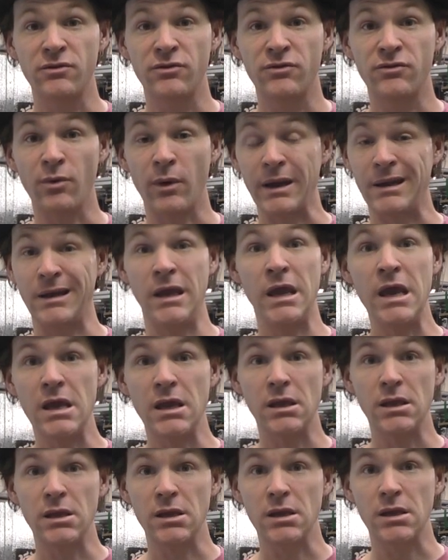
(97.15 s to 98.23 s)
so I can
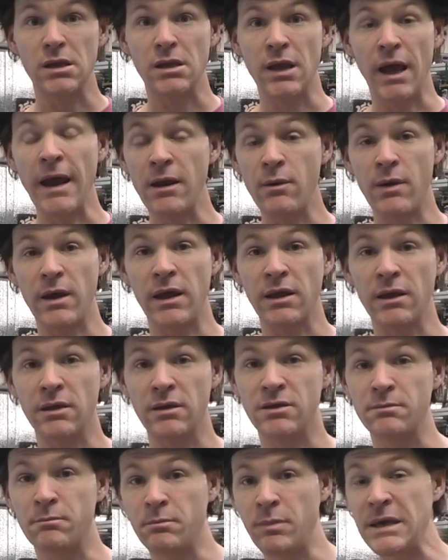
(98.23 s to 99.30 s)
eat. Anyway,
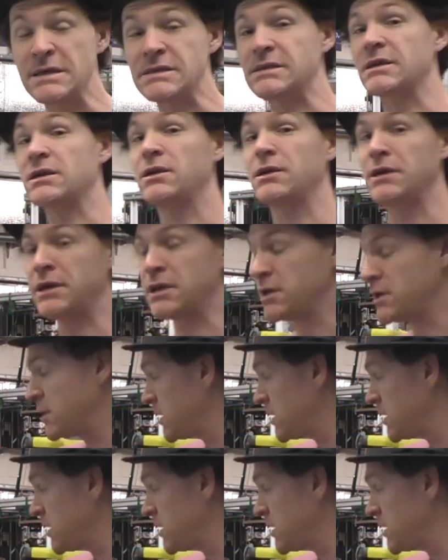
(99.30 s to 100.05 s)
basically,